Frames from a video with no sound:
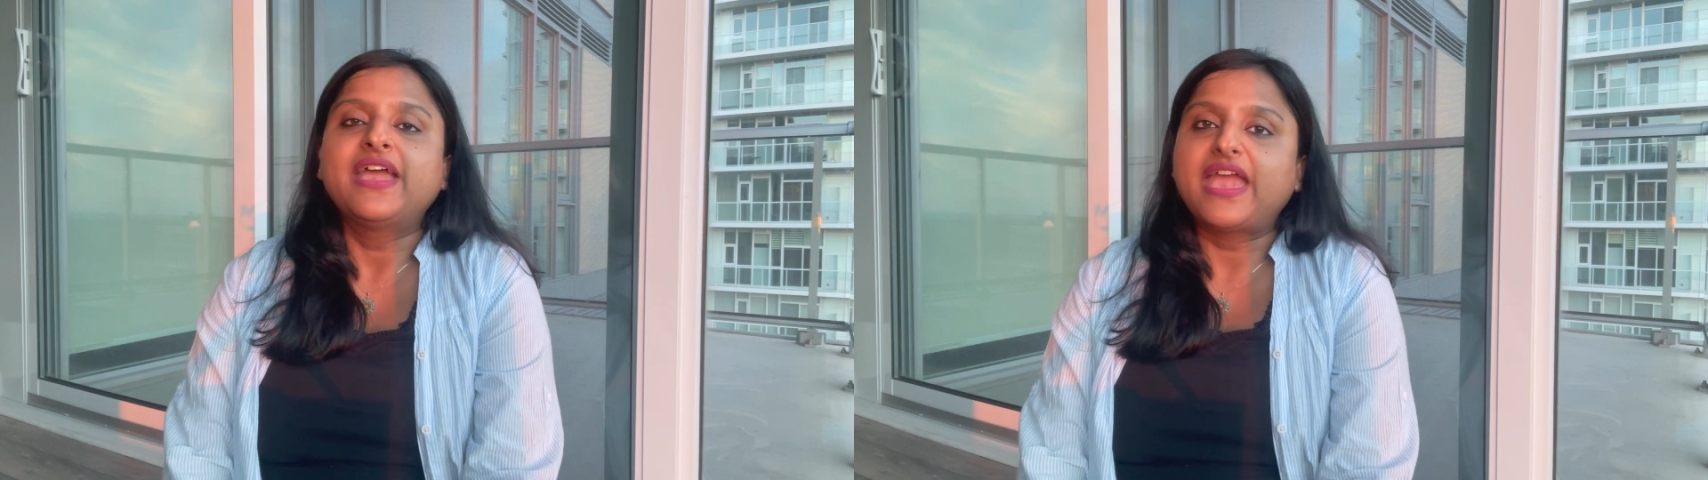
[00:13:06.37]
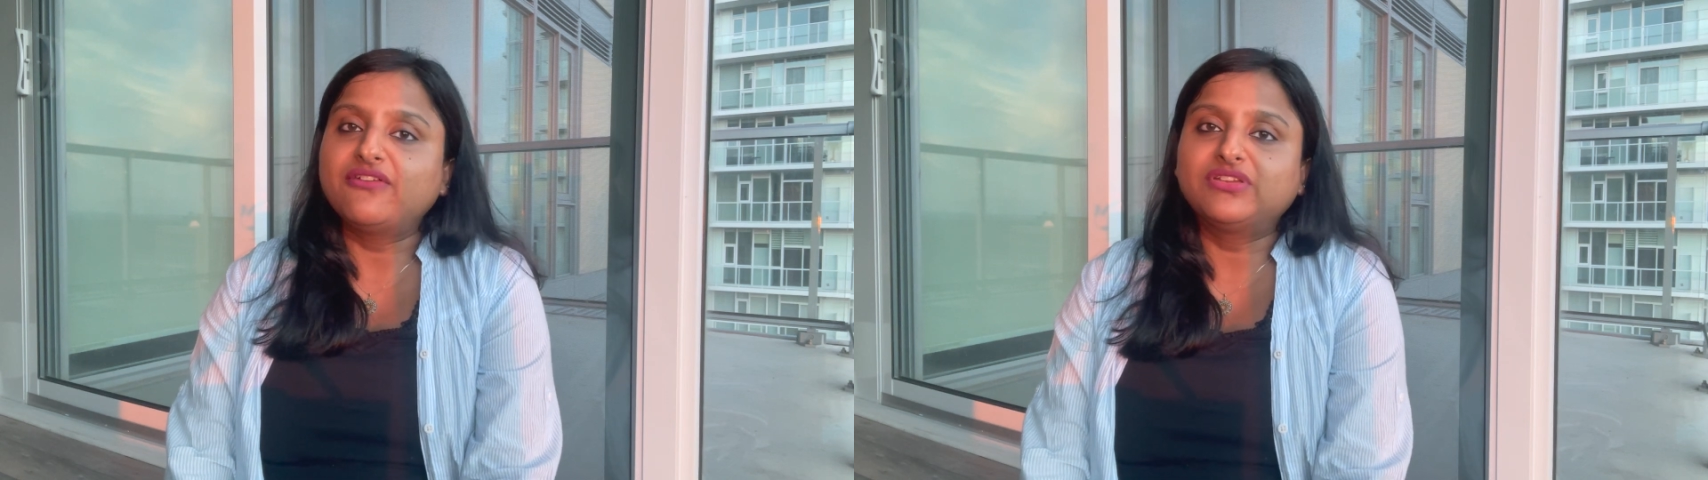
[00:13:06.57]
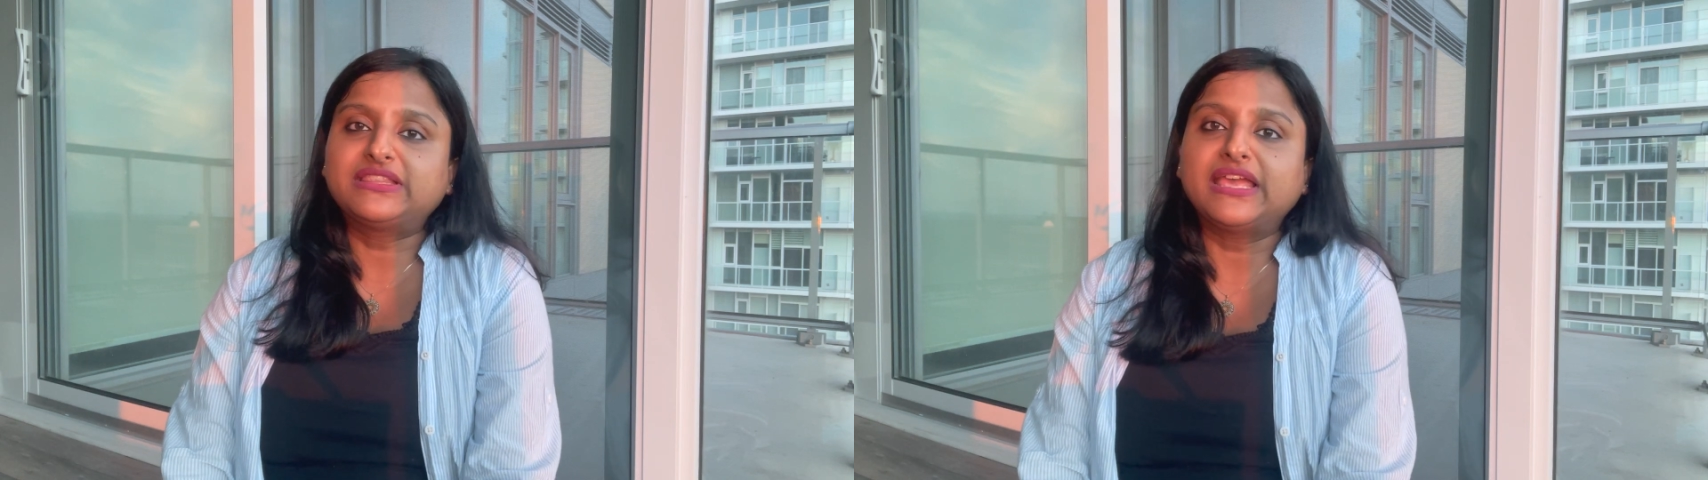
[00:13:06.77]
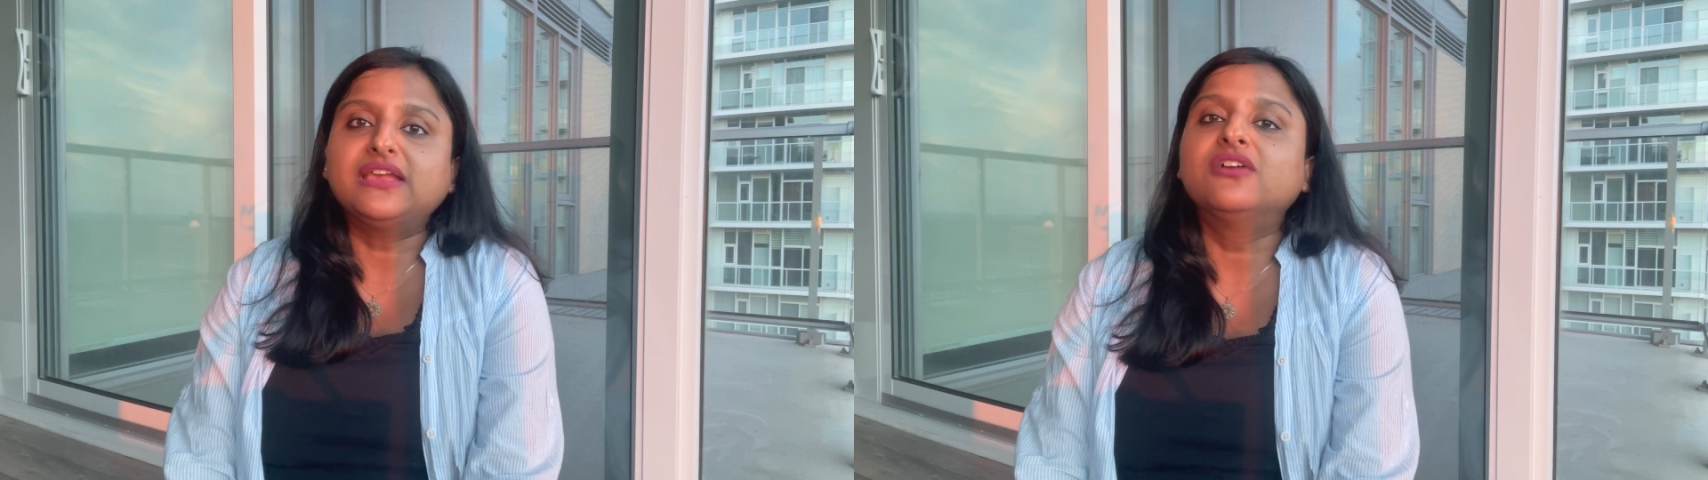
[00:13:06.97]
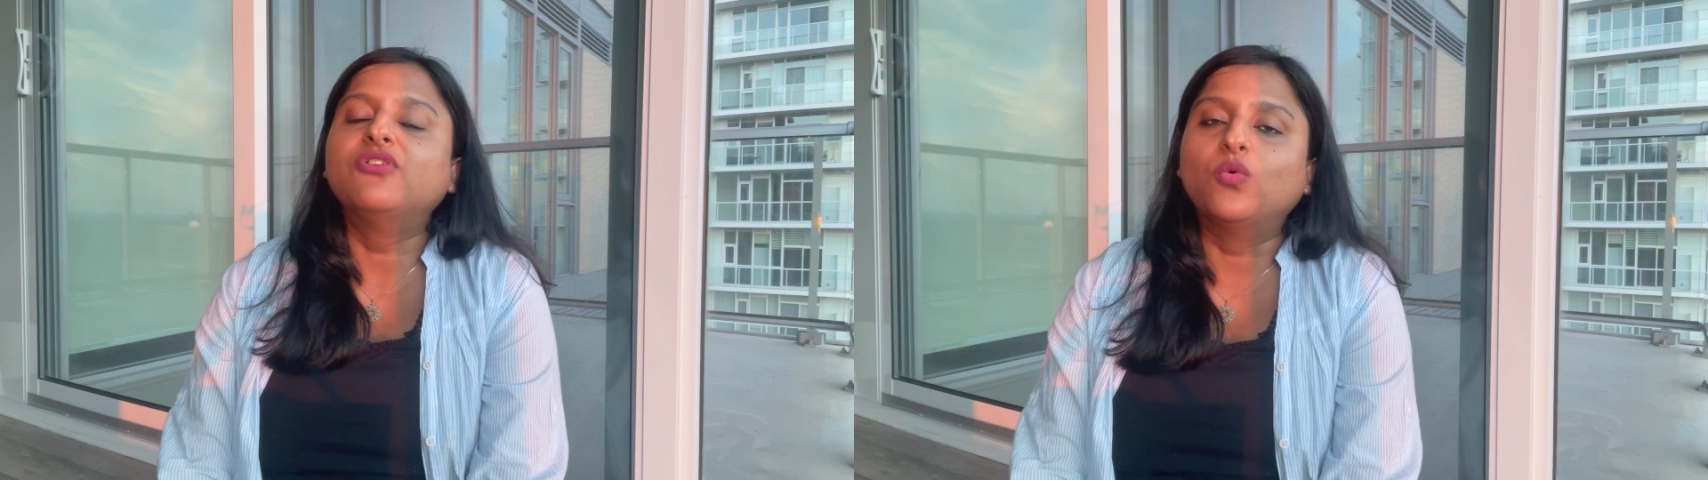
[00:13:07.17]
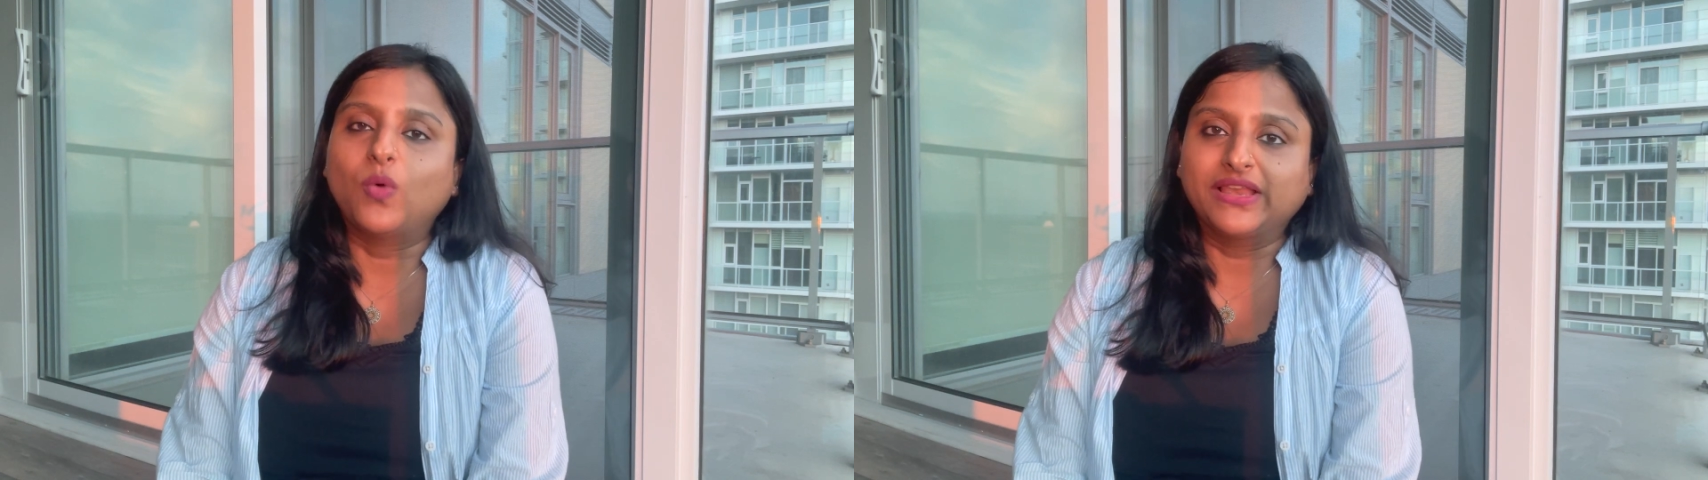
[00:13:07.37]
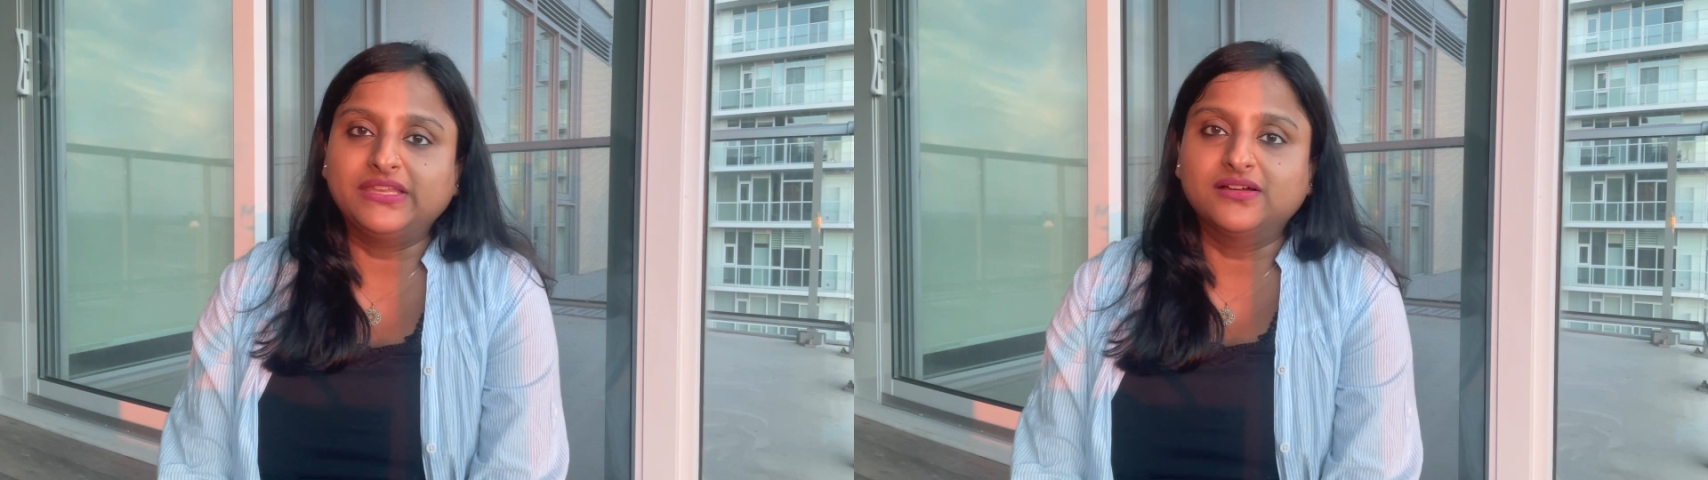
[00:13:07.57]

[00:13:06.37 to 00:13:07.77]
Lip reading: everything for 1